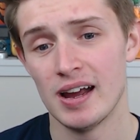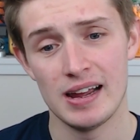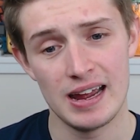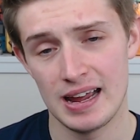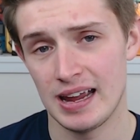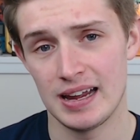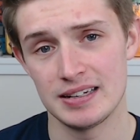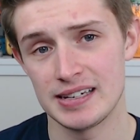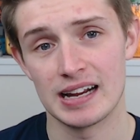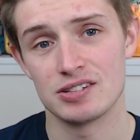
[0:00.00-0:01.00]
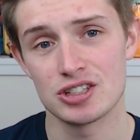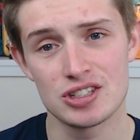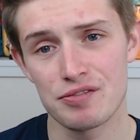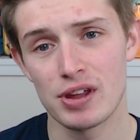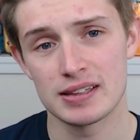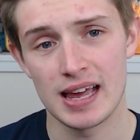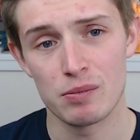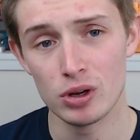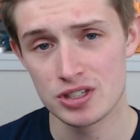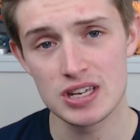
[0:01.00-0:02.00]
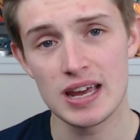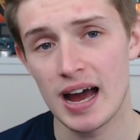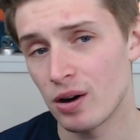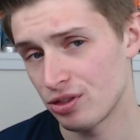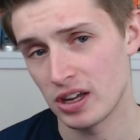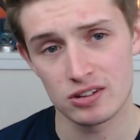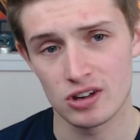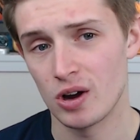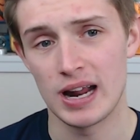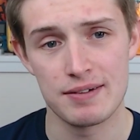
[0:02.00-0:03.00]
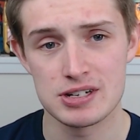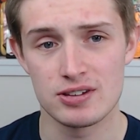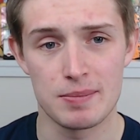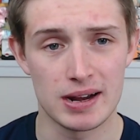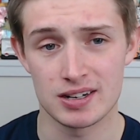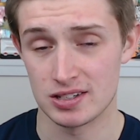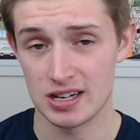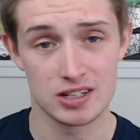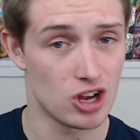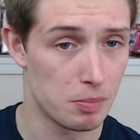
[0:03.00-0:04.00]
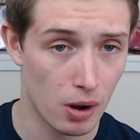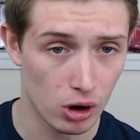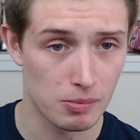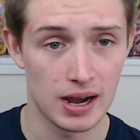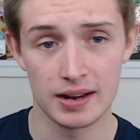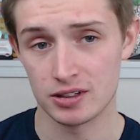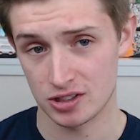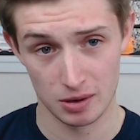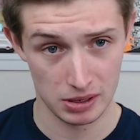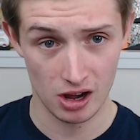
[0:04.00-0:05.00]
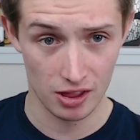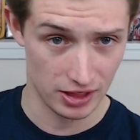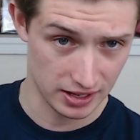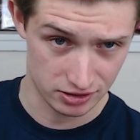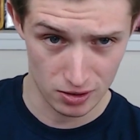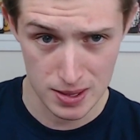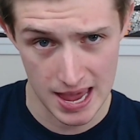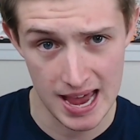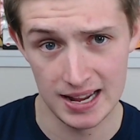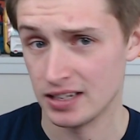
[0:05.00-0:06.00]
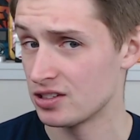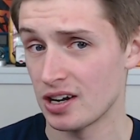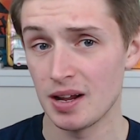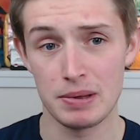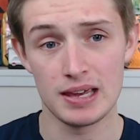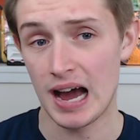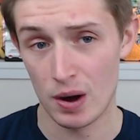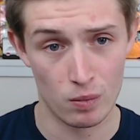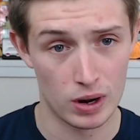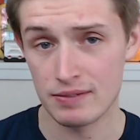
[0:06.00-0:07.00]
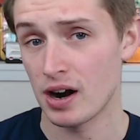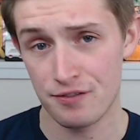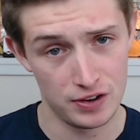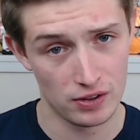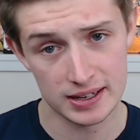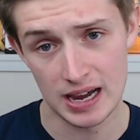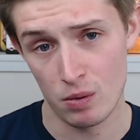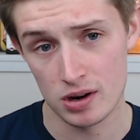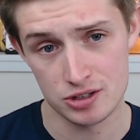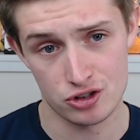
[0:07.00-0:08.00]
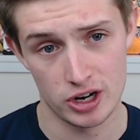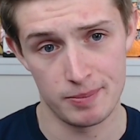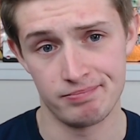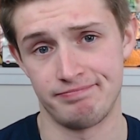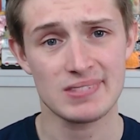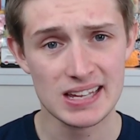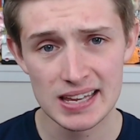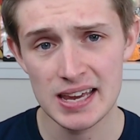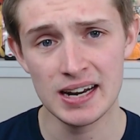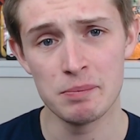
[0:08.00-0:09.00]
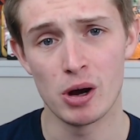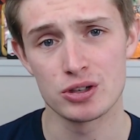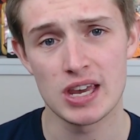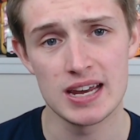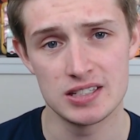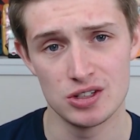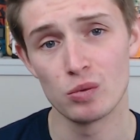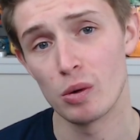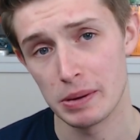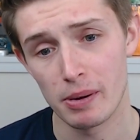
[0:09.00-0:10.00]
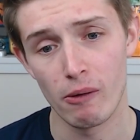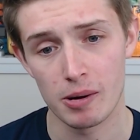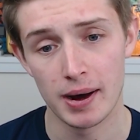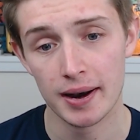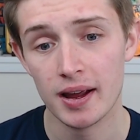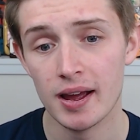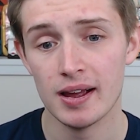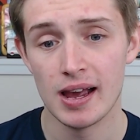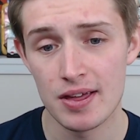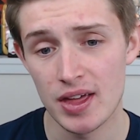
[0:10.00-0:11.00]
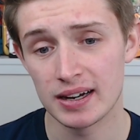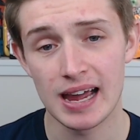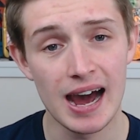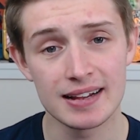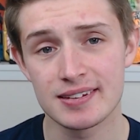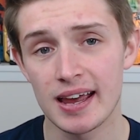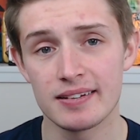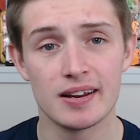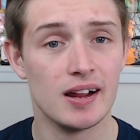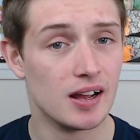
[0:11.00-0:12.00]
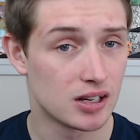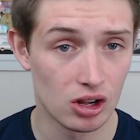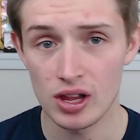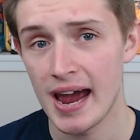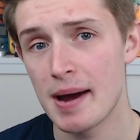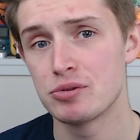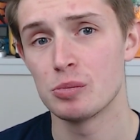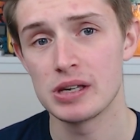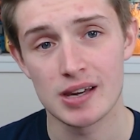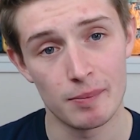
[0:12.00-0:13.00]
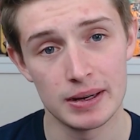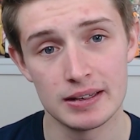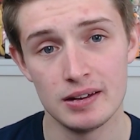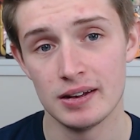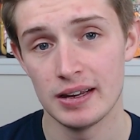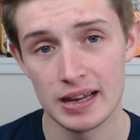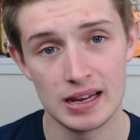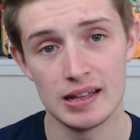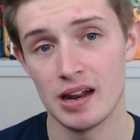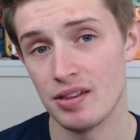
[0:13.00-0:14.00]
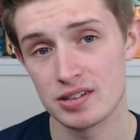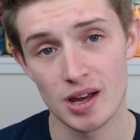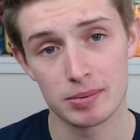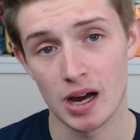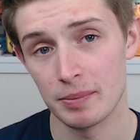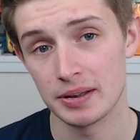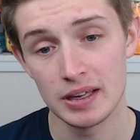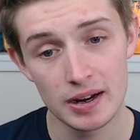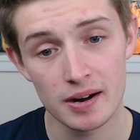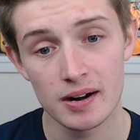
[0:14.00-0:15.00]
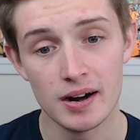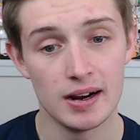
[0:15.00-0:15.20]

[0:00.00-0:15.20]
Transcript: And yeah, just stuff like that. We'll see how things go. And obviously, I'm not going to say it's all Pokemon or it's going to be all this or that. It's going to be whatever I feel like I want to stream. And in most cases, it will be Pokemon. And then content, collabs will be coming in this upcoming year.